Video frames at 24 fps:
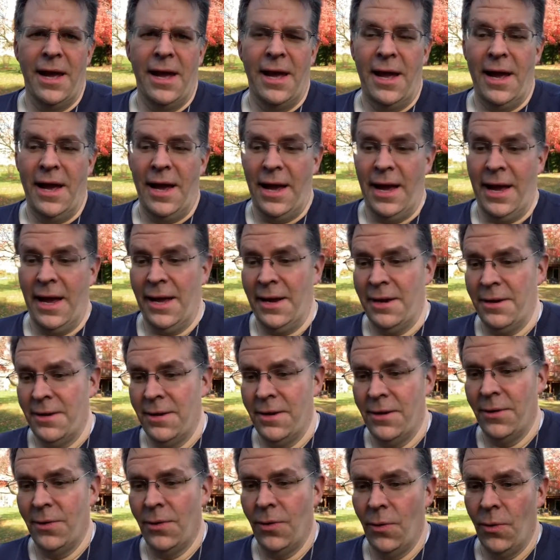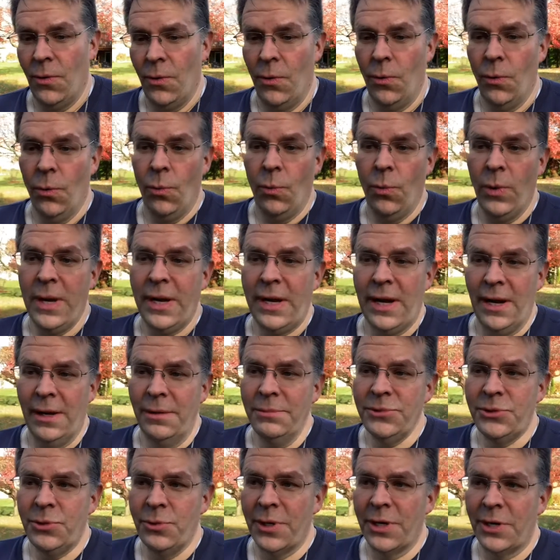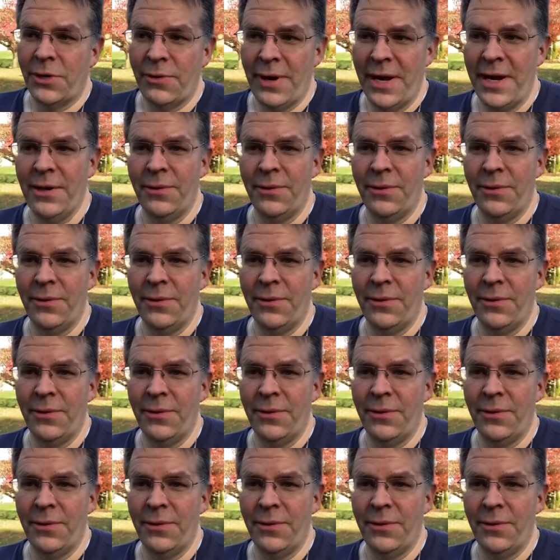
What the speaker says: And we come to a greater